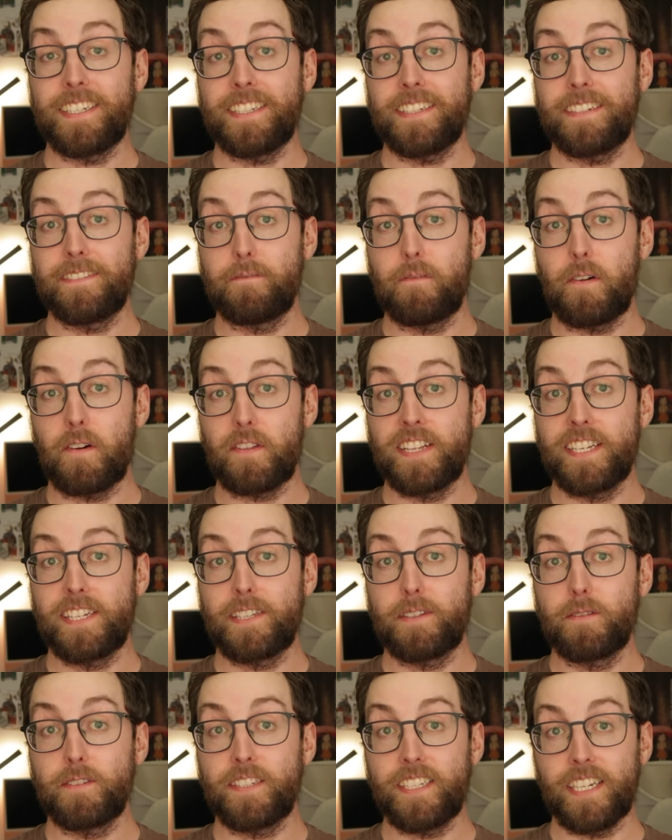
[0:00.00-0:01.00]
it for
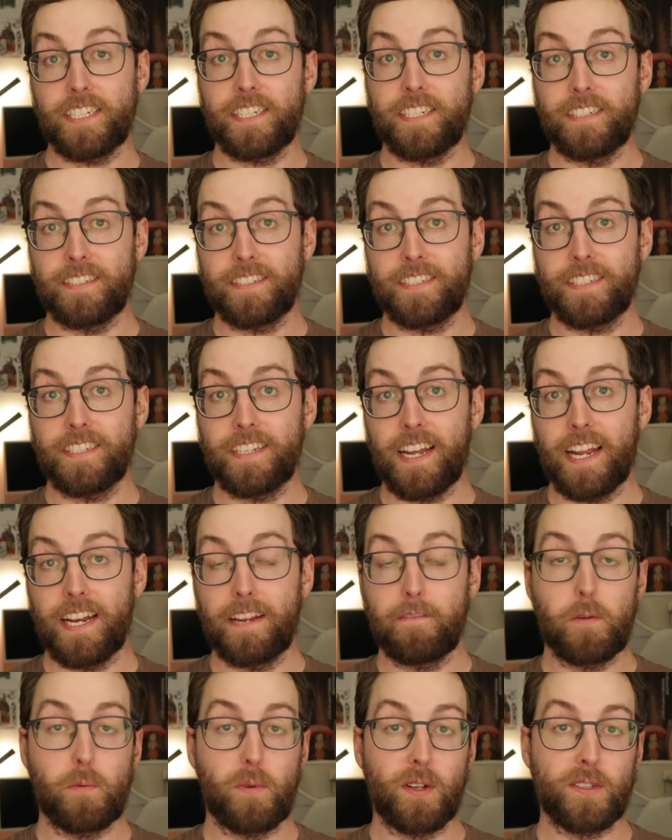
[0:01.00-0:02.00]
these two sections, and
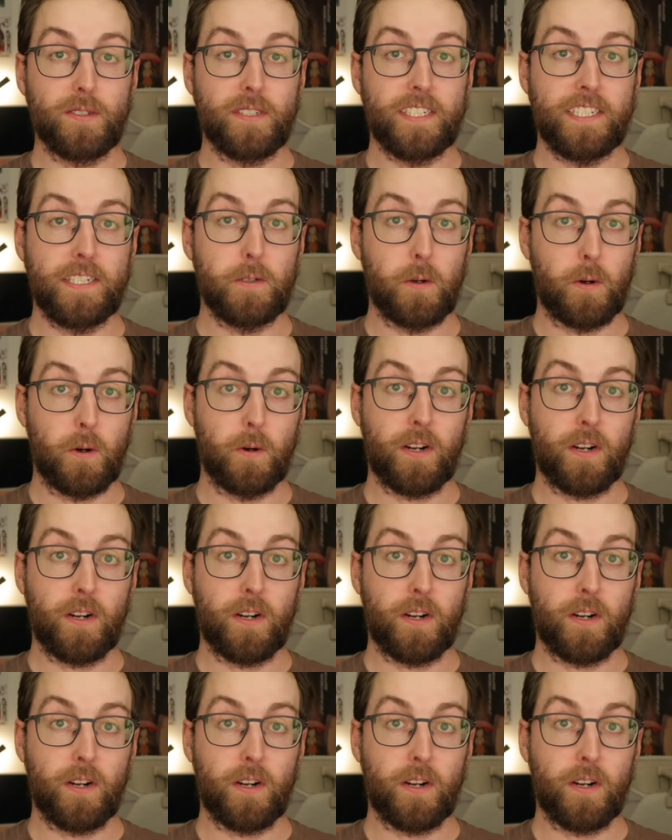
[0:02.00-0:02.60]
if you want to see the whole